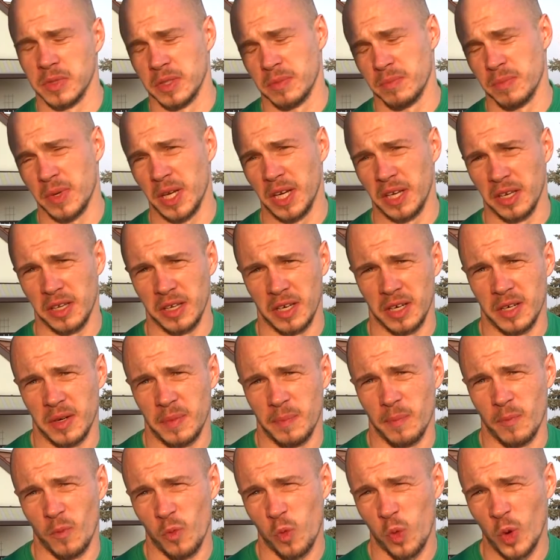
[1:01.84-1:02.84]
It means
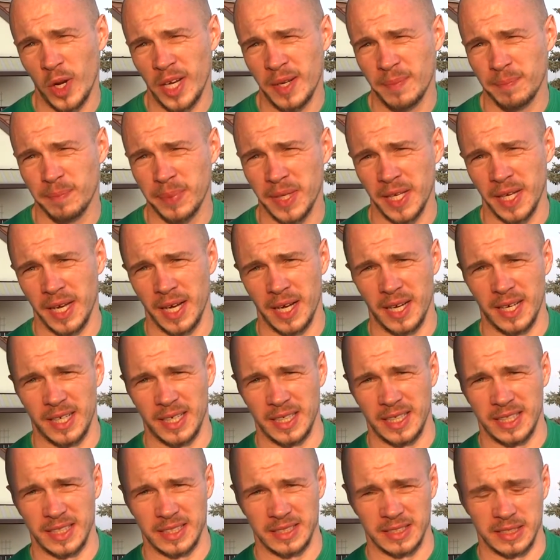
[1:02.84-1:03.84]
wheat beer
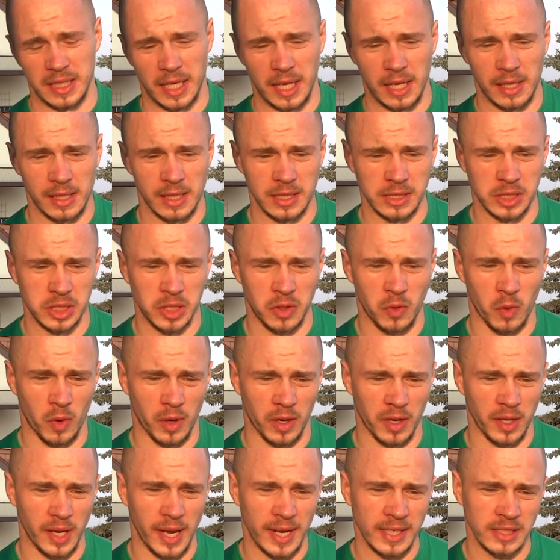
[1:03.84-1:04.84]
in English
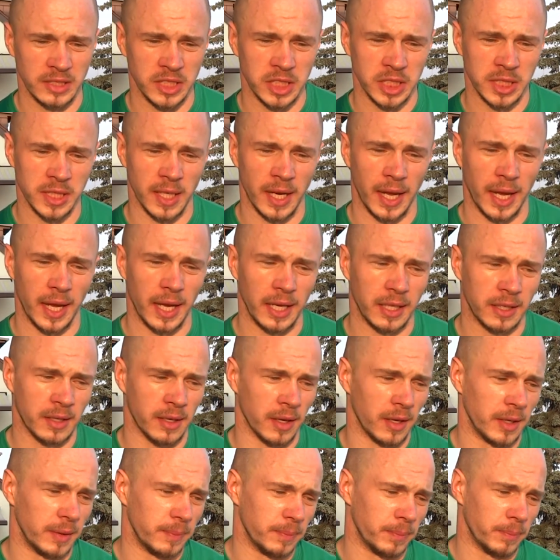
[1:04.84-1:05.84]
translation. It's
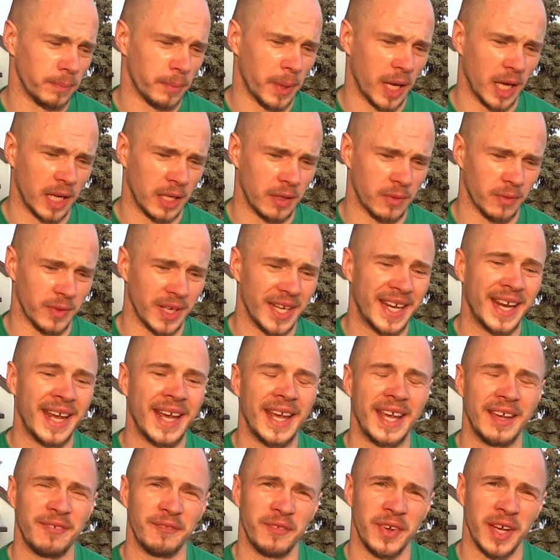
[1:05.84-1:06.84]
made with
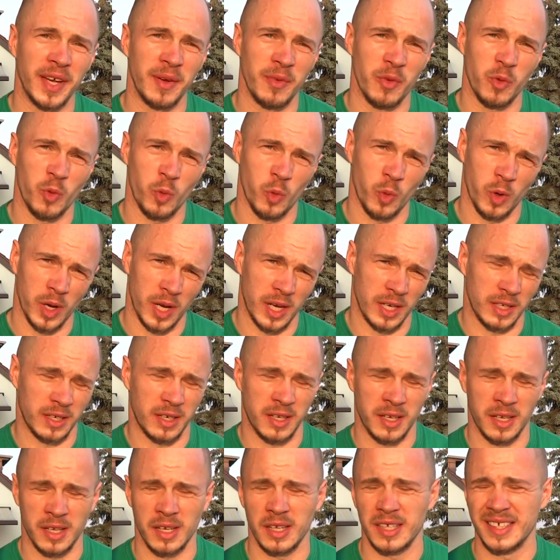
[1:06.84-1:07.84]
Hefe,
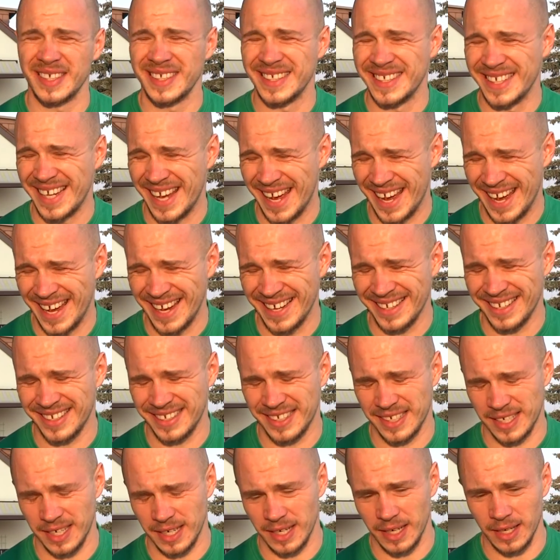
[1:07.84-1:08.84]
that's
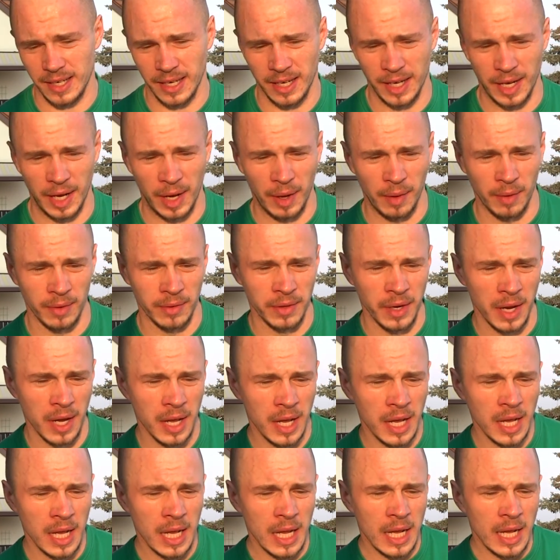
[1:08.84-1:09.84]
yeast, and
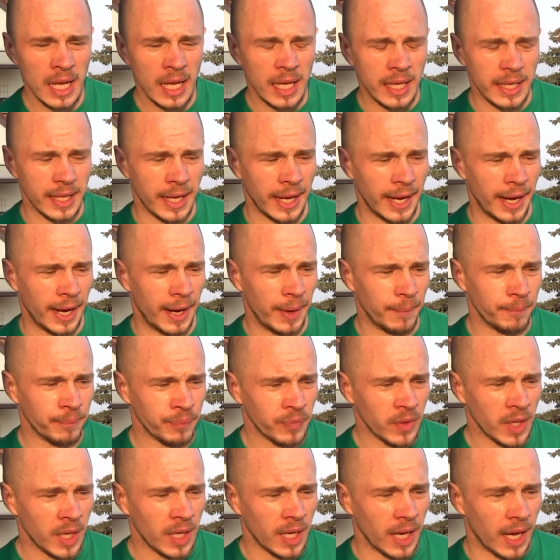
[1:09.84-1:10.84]
yeah,
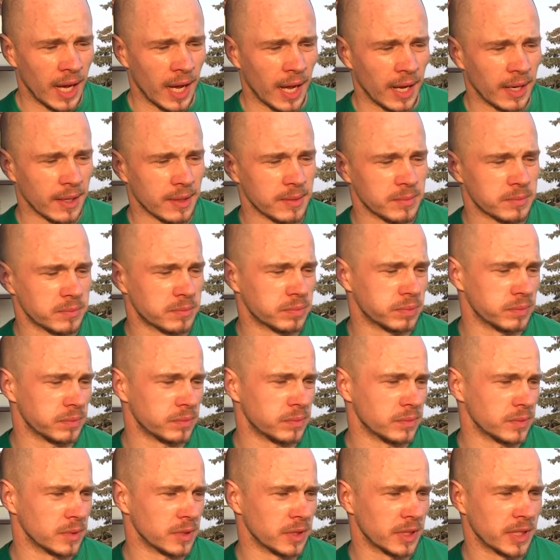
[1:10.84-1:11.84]
and
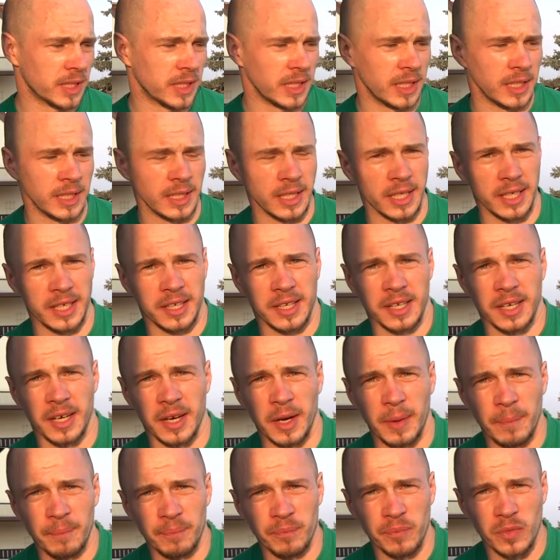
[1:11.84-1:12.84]
you see it's
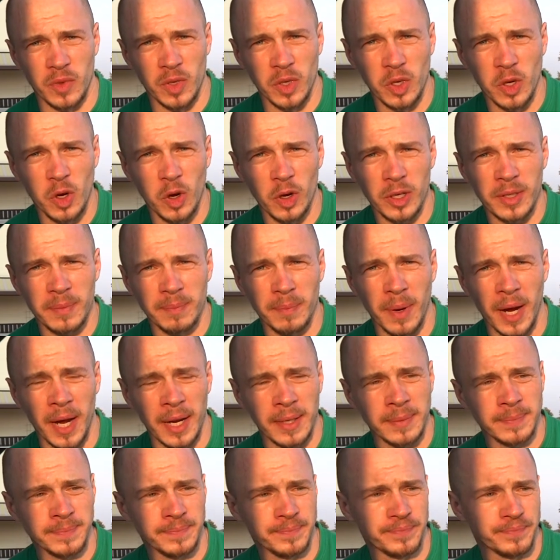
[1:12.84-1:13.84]
a Gutmann